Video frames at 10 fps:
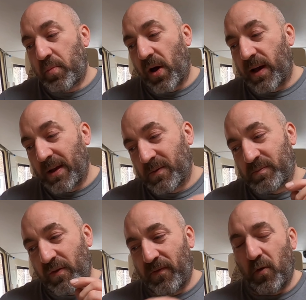but it
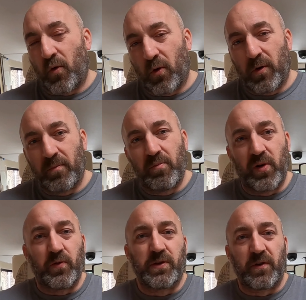was before
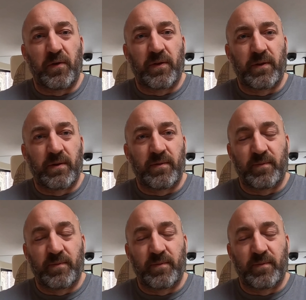Bluetooth